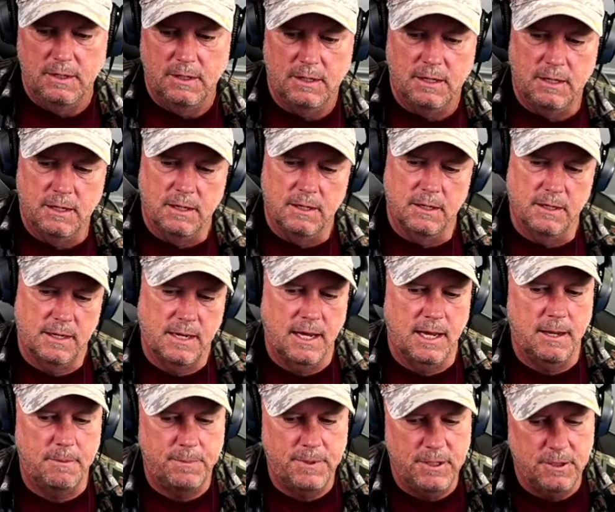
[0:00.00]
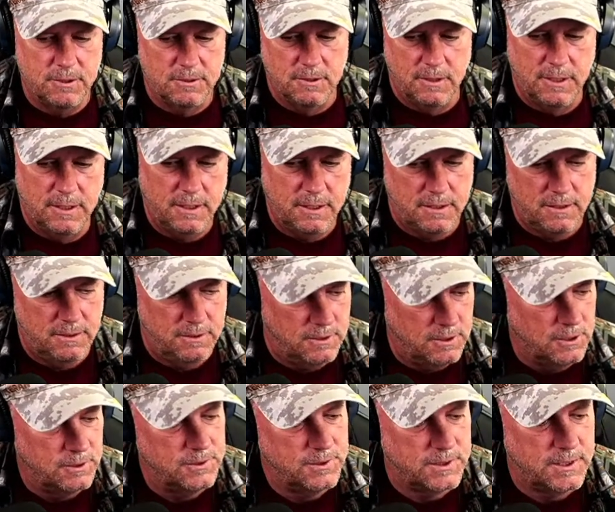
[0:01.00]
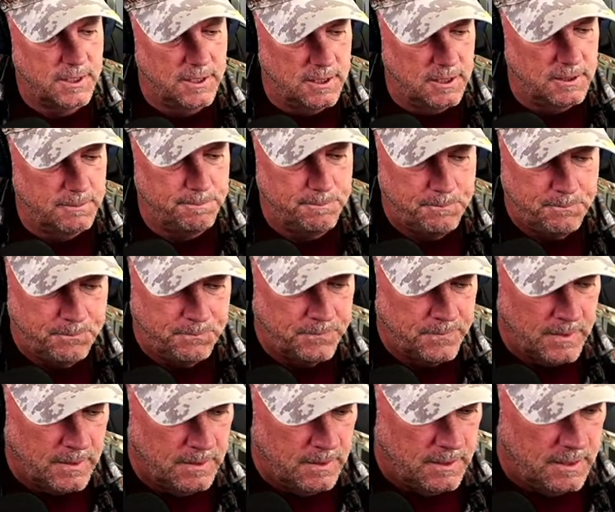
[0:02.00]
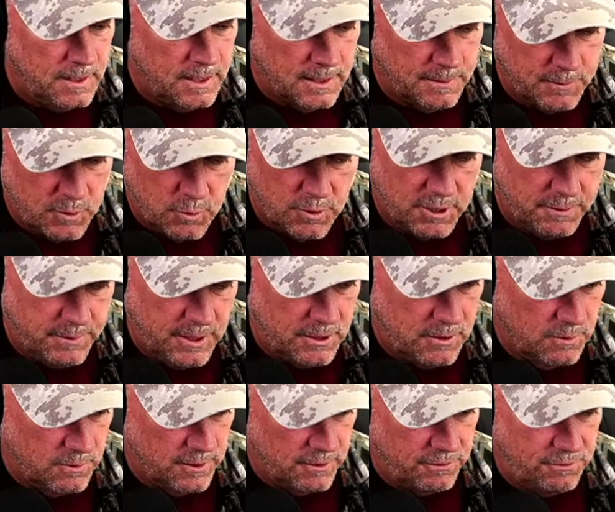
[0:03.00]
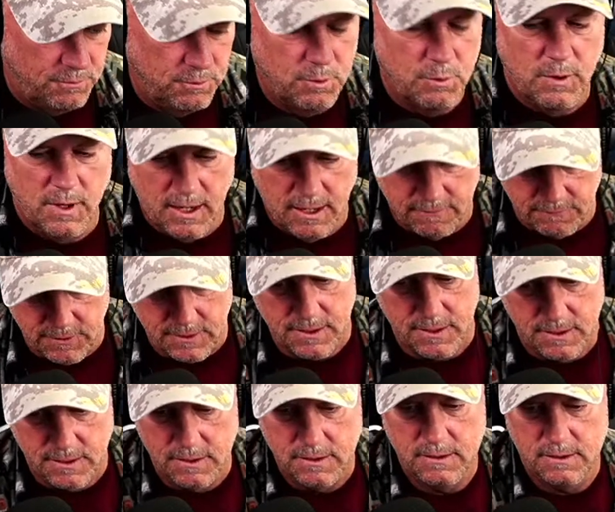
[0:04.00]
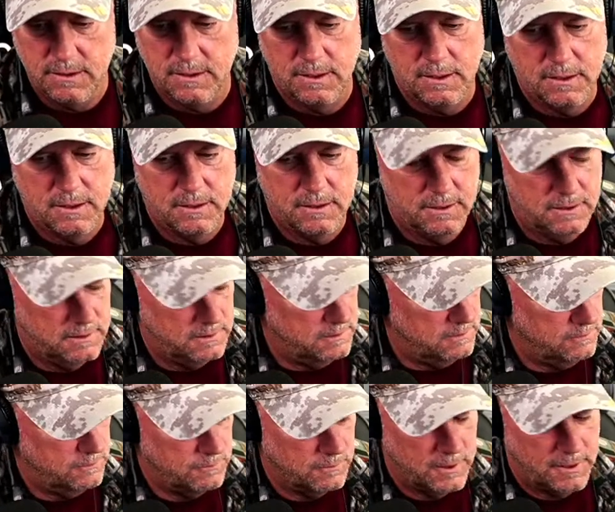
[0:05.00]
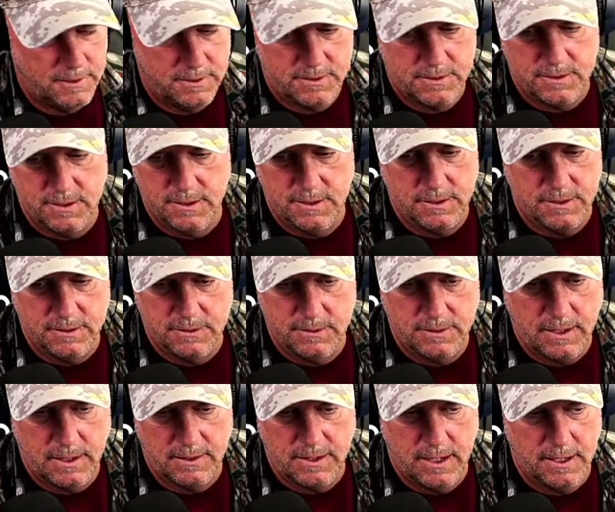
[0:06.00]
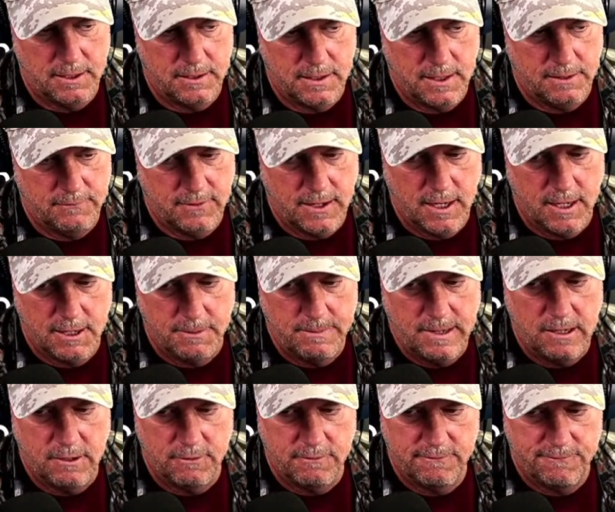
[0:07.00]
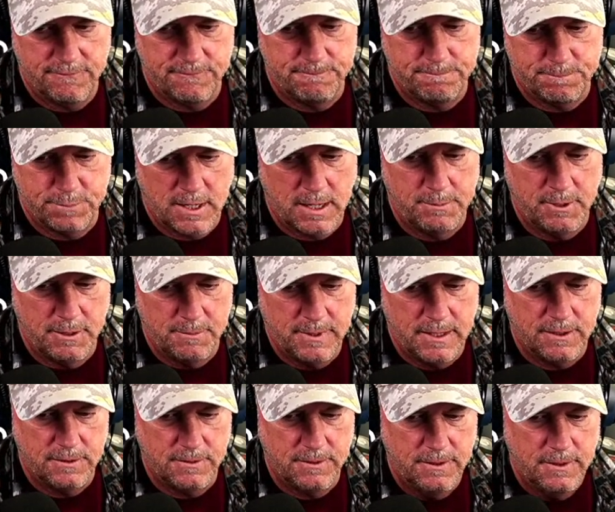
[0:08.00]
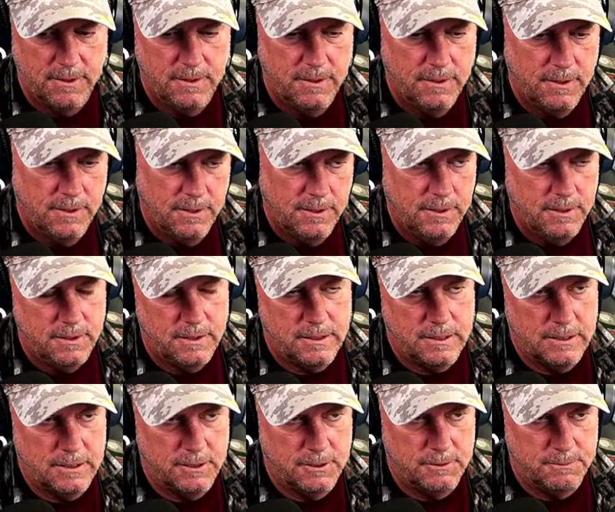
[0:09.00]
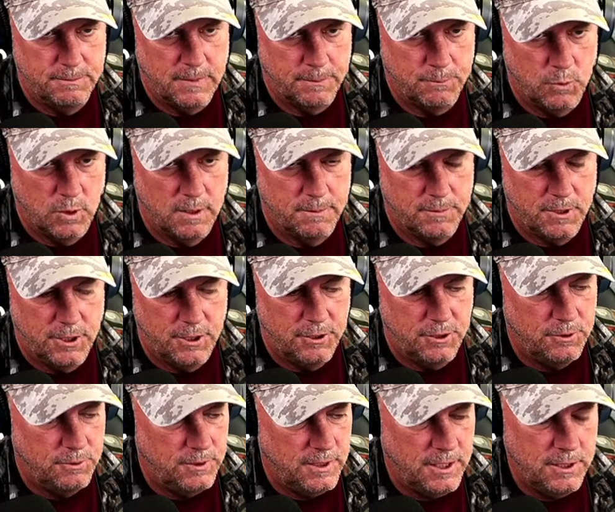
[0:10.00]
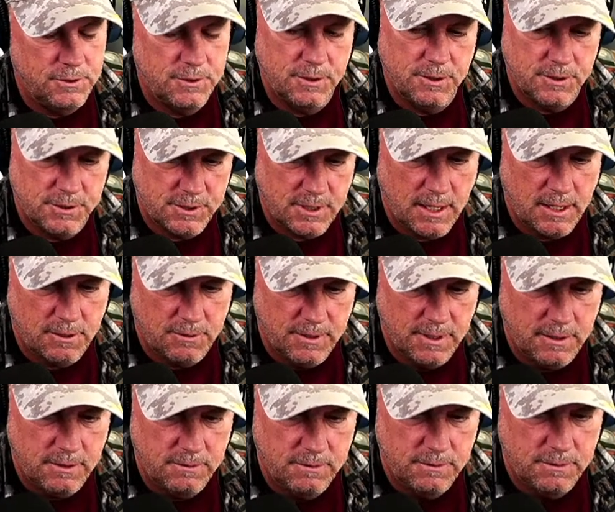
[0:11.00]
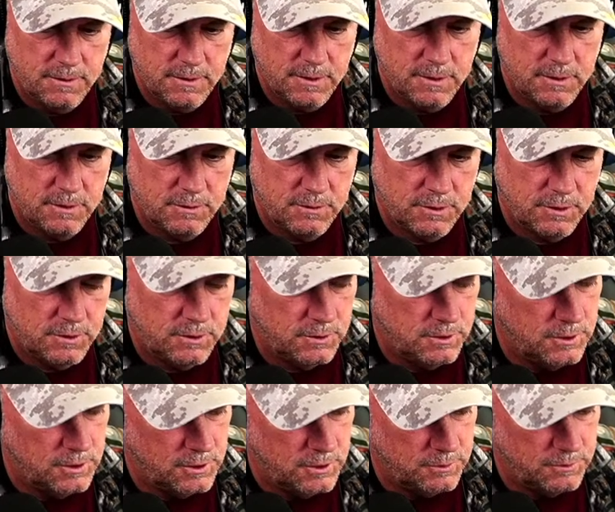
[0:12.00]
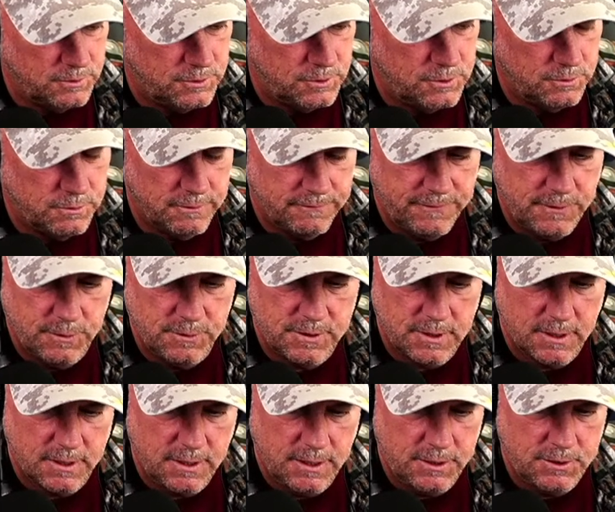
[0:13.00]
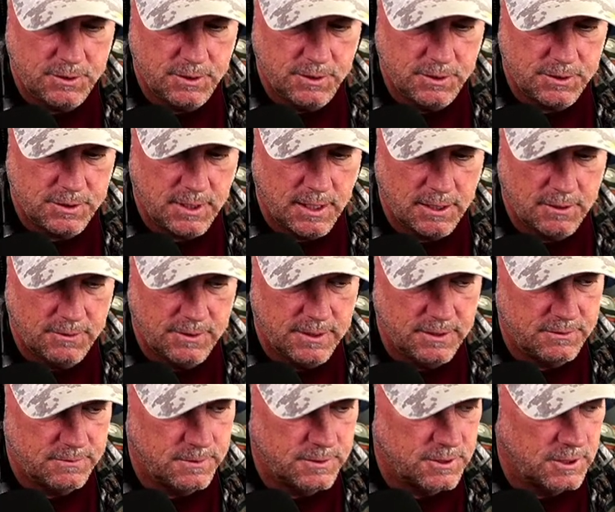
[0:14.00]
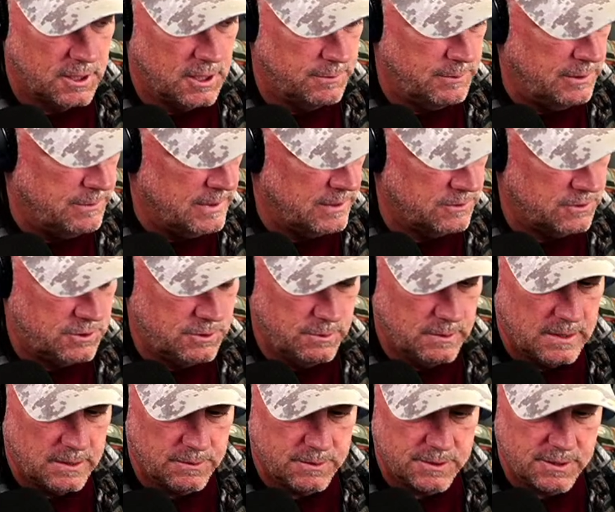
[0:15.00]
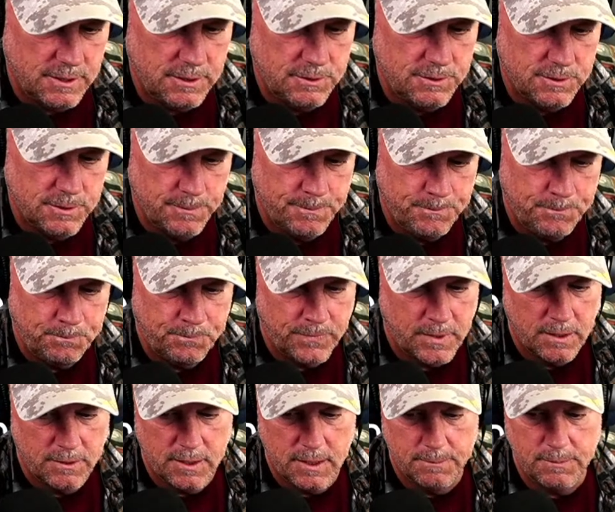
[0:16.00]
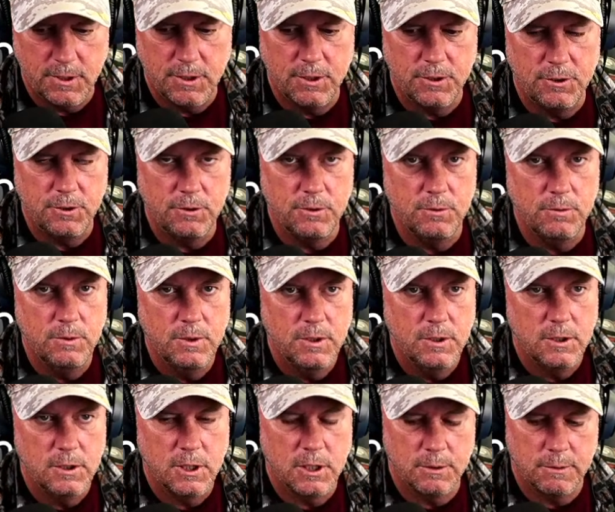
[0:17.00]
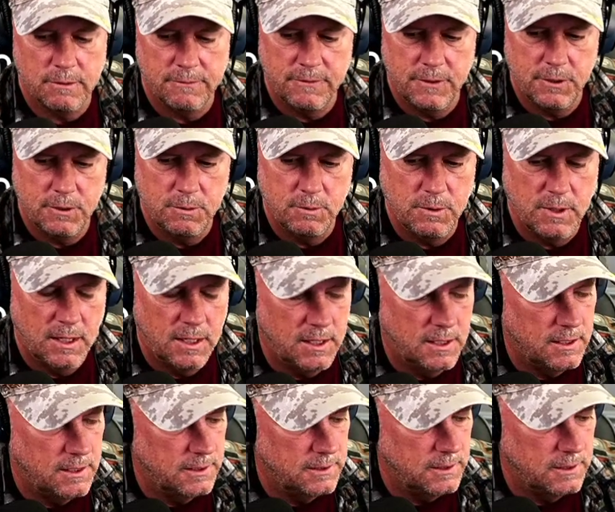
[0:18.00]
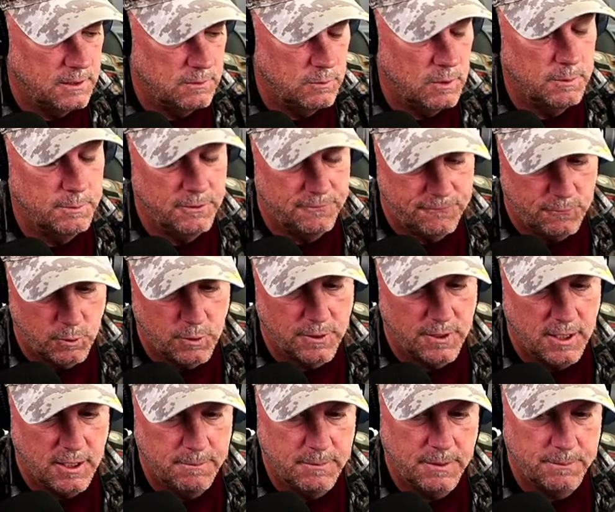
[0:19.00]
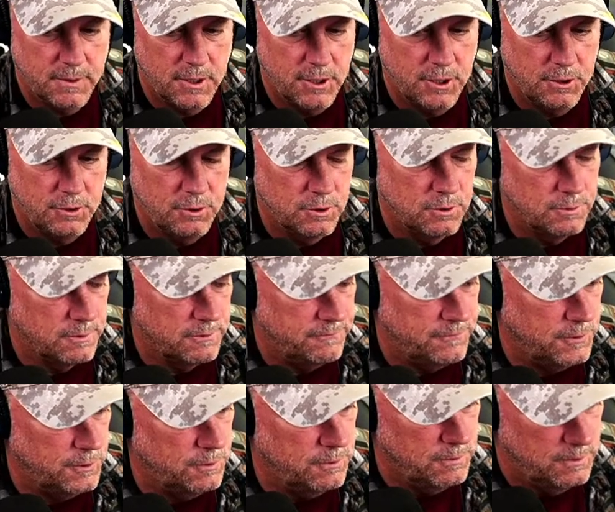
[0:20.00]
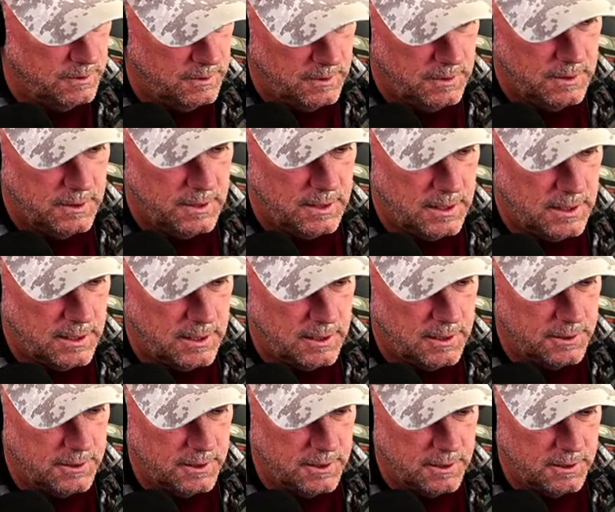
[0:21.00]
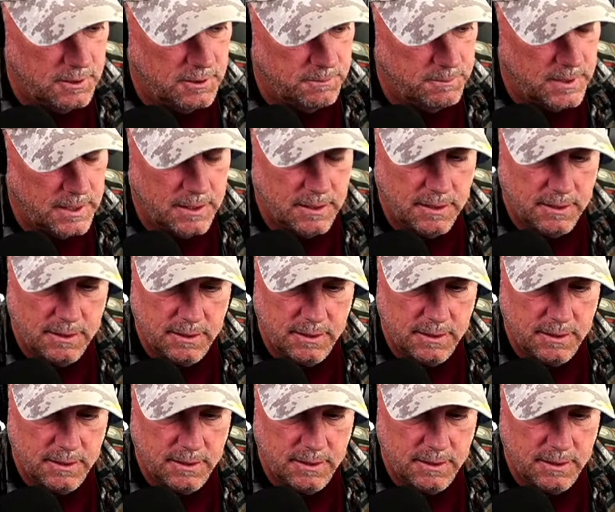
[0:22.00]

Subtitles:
copy or link all set up, and I'm going to be going through everything. I've got about I'm going to do each of the ShadowNet. Going to do reviews on each of the ShadowNets, which are going to be about 2 hours each. Then I'm going to do a review on before them, I'm going to do a review on my